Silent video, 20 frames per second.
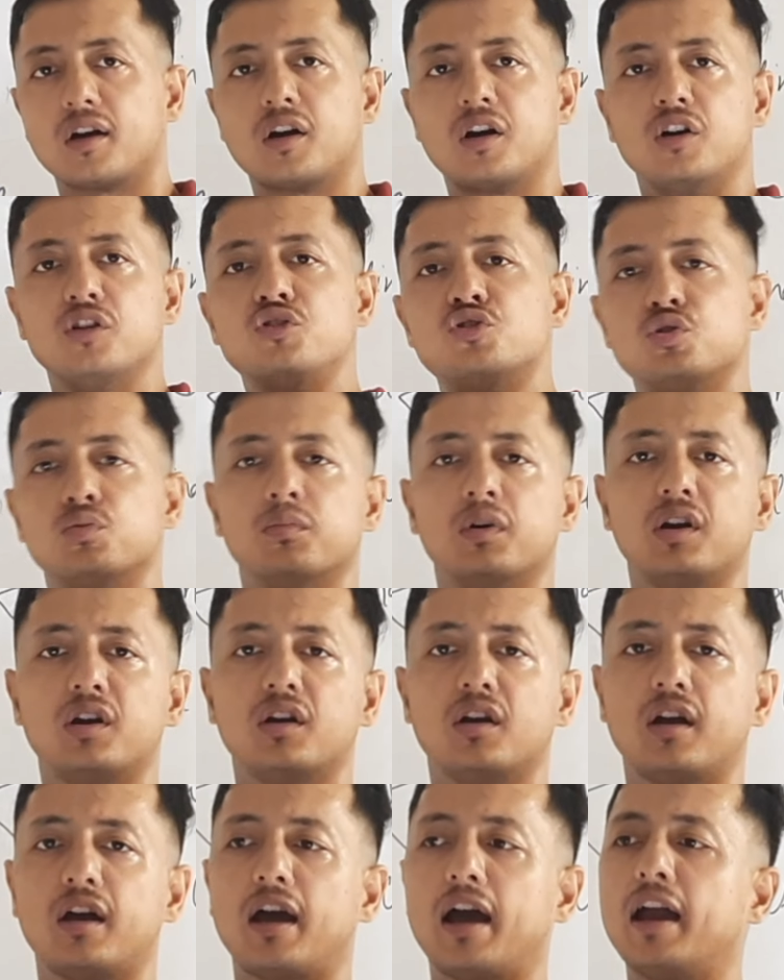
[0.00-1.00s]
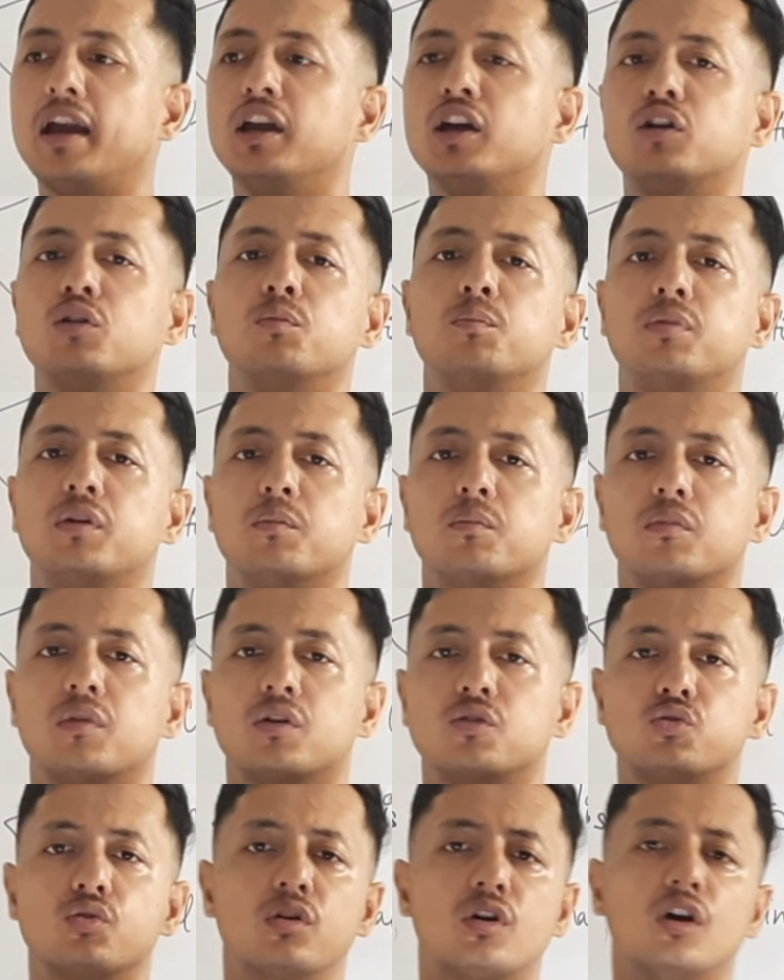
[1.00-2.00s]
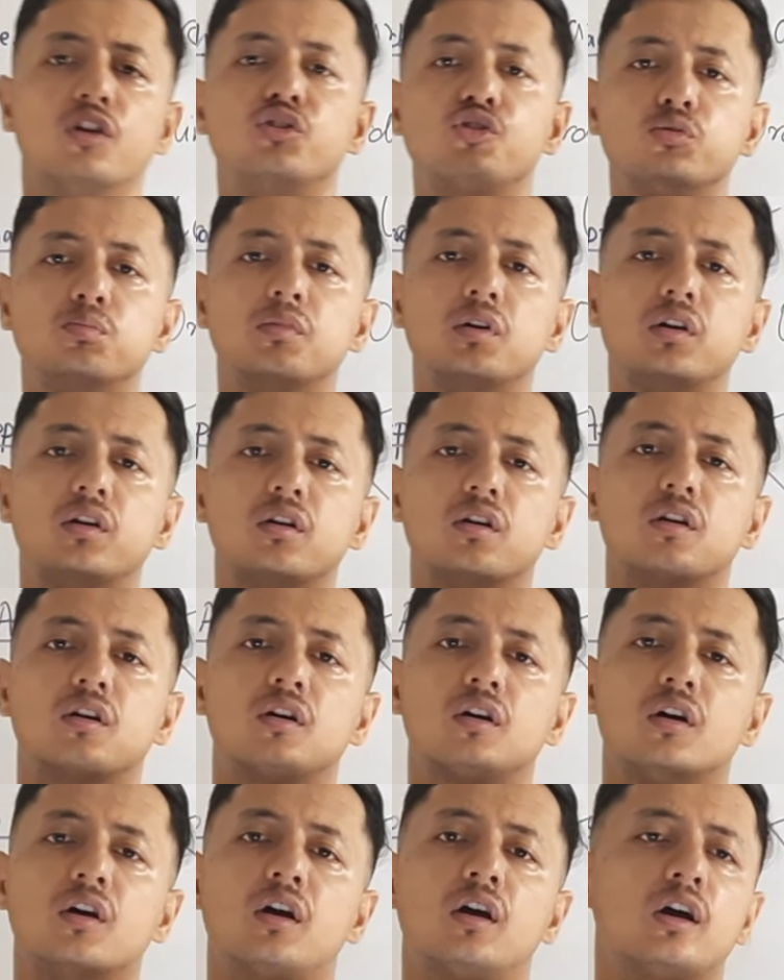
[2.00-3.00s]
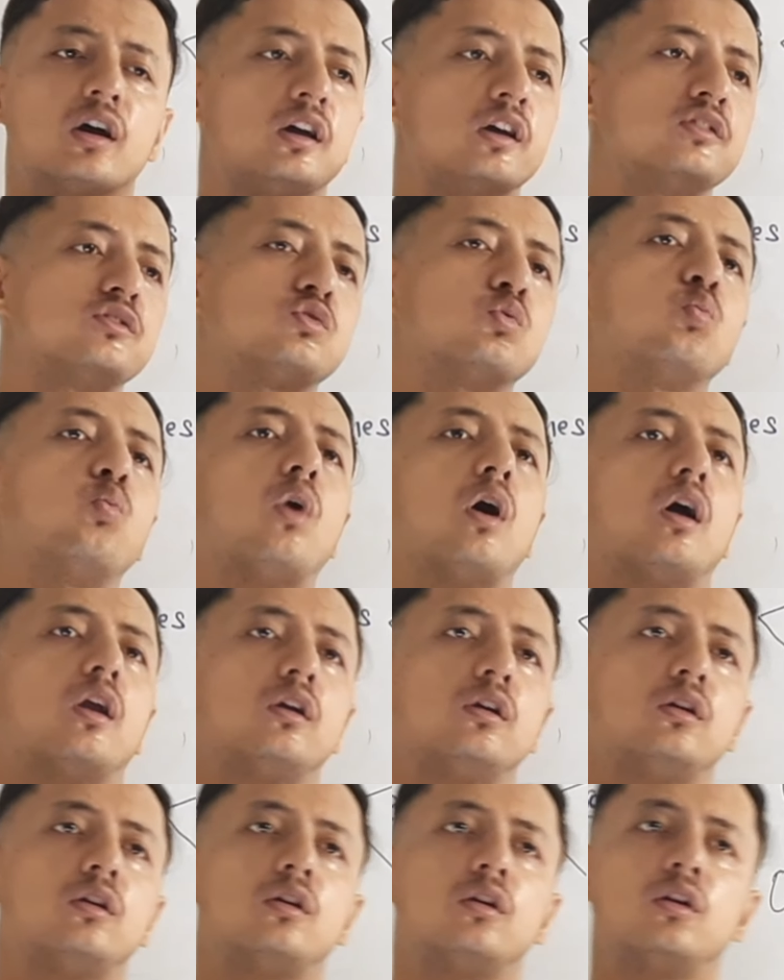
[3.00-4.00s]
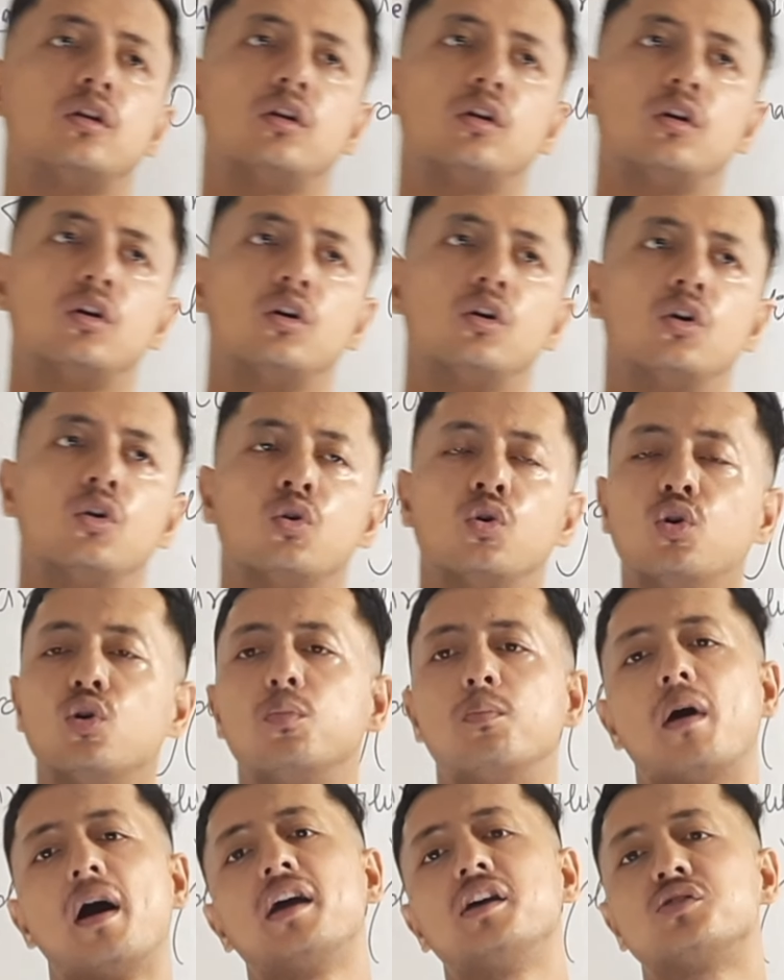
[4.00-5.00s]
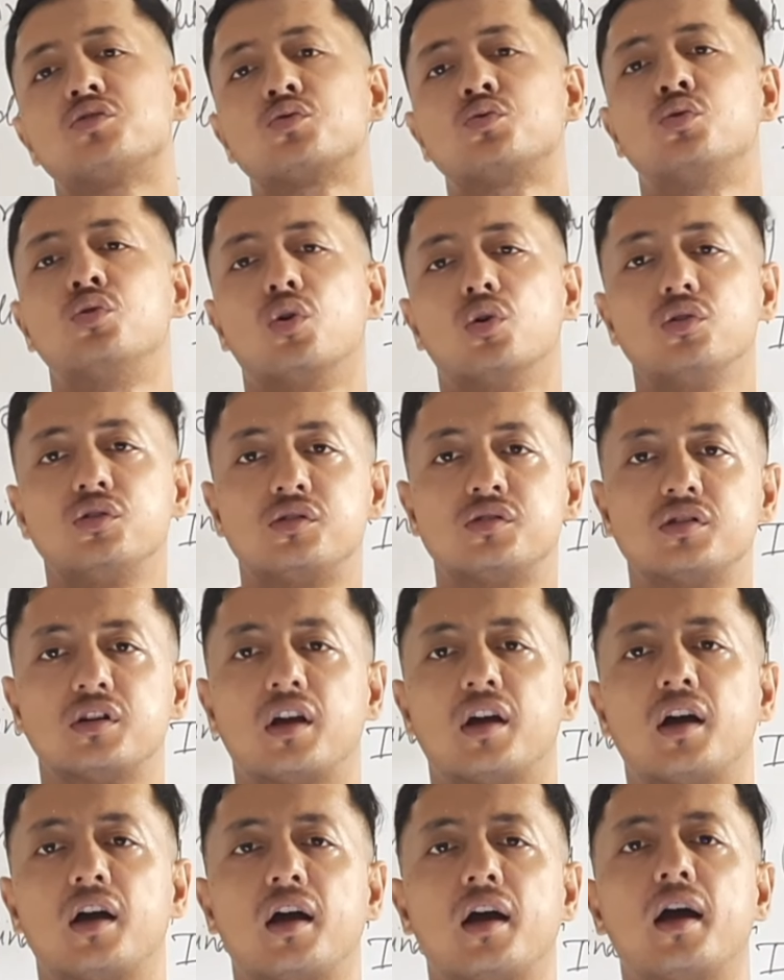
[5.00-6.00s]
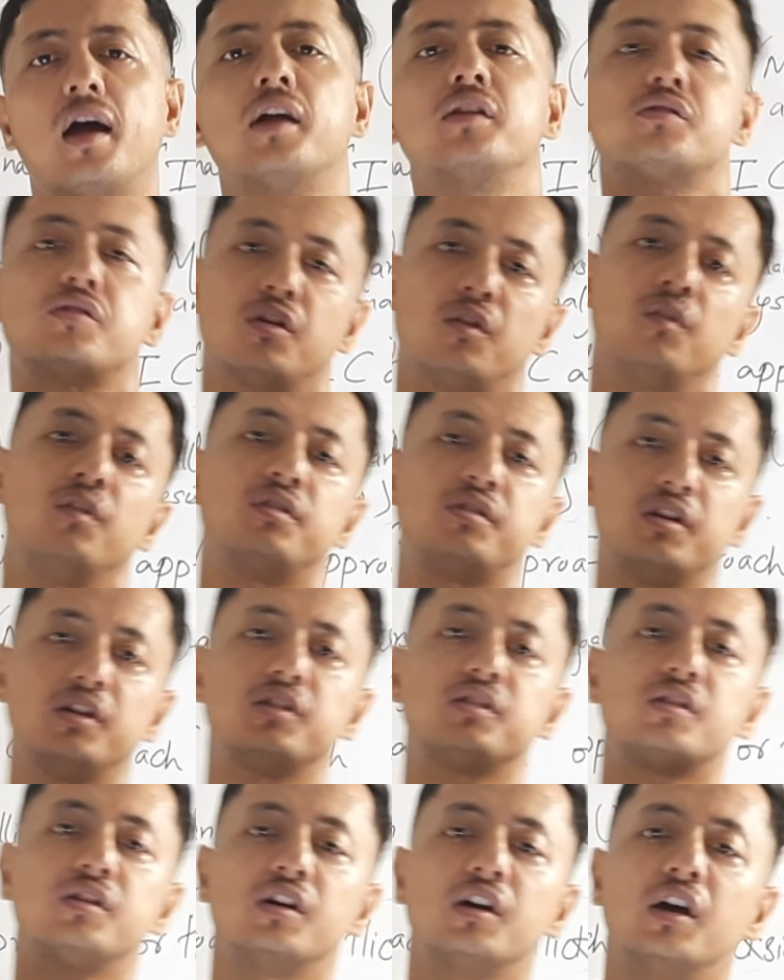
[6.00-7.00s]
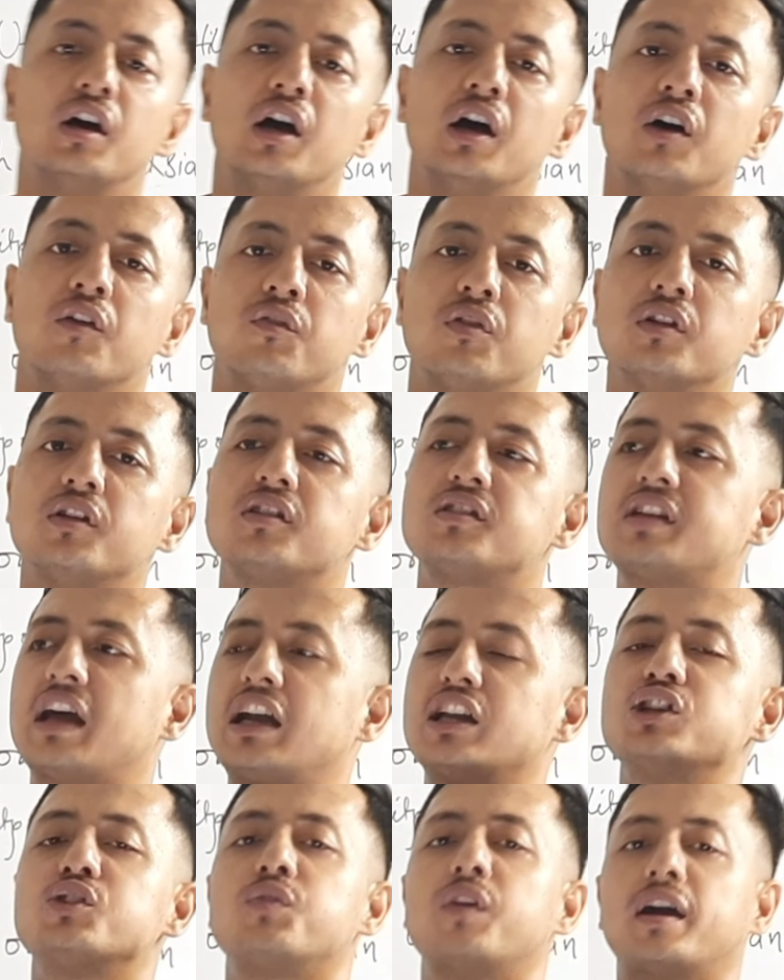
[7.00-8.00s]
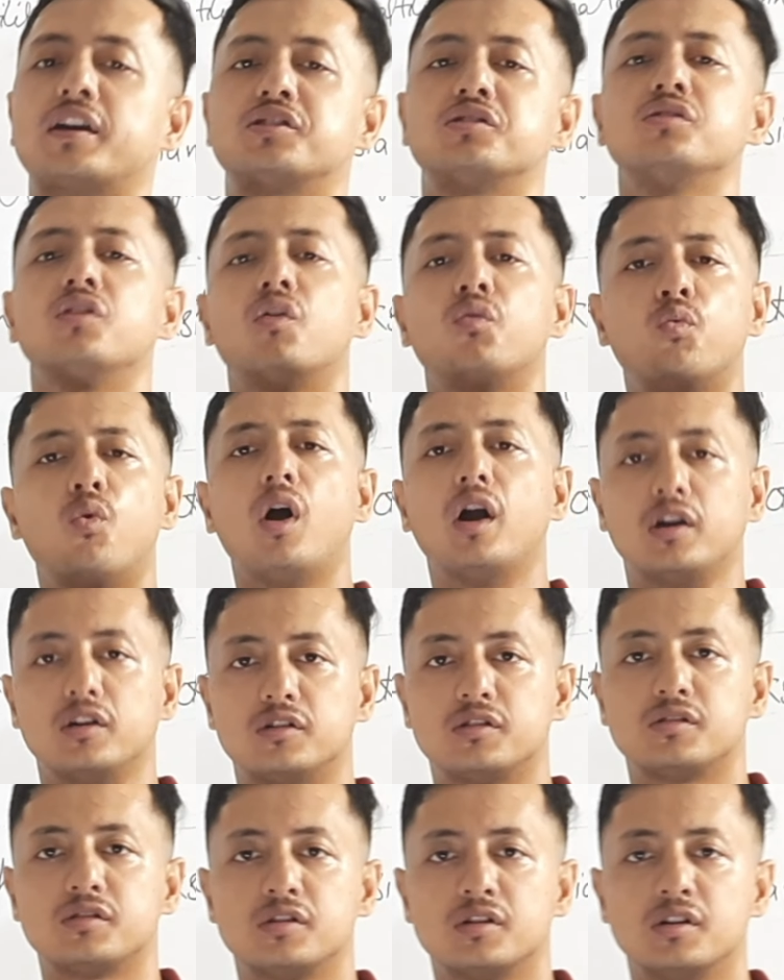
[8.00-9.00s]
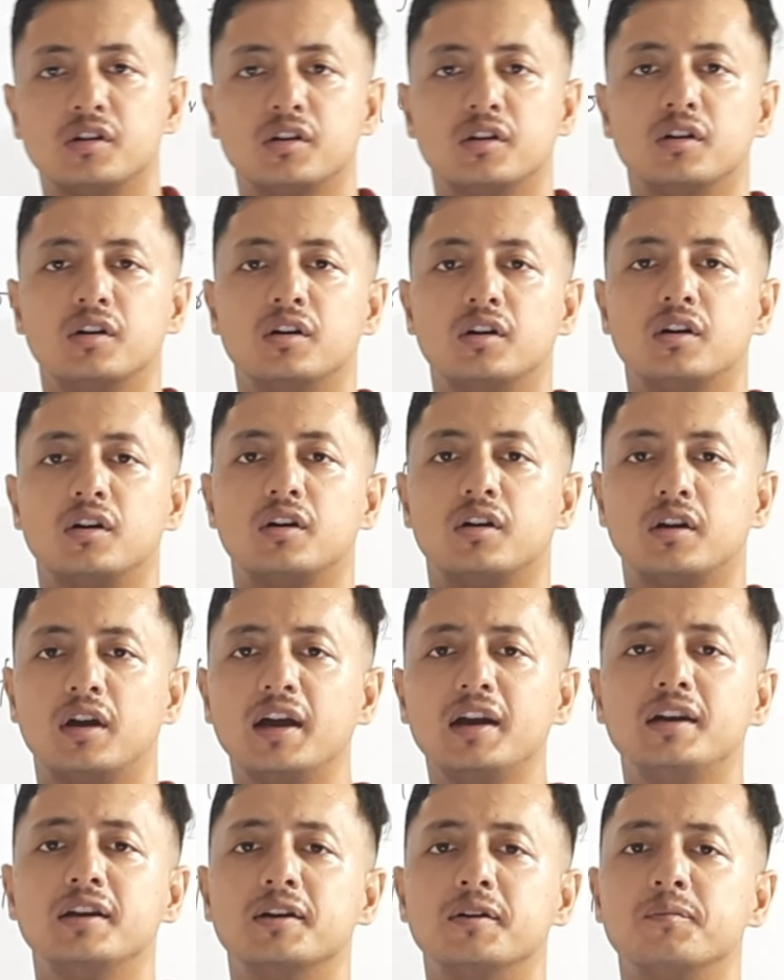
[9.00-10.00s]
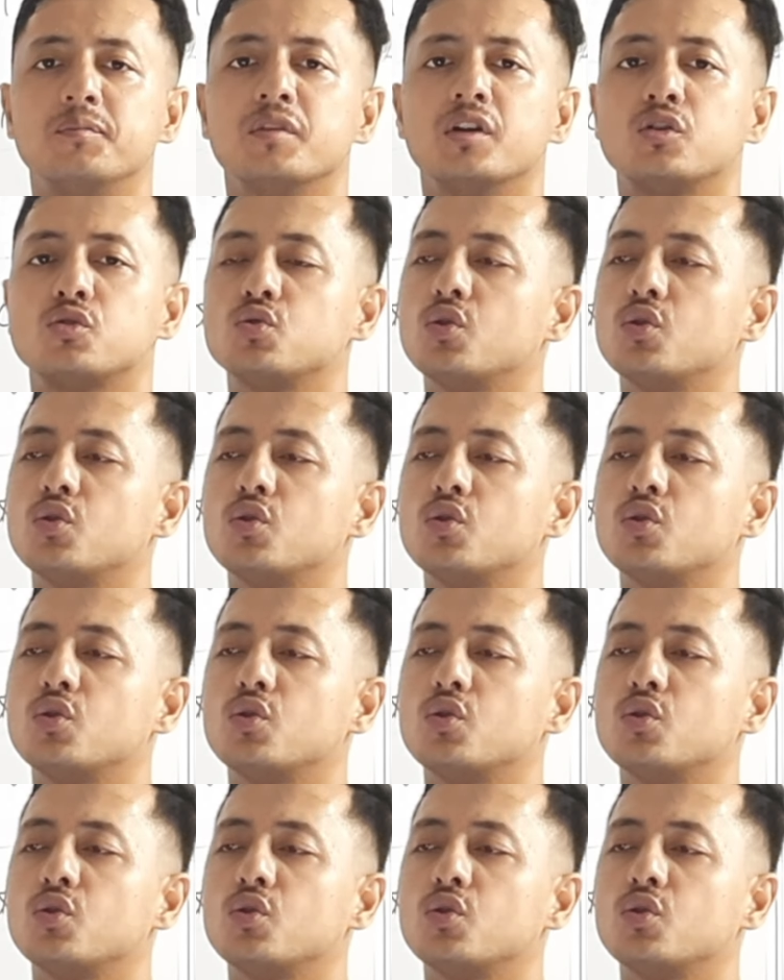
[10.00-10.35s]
consumer and equilibrium. So consumer is the one who buys goods and services for the satisfaction of wants, right?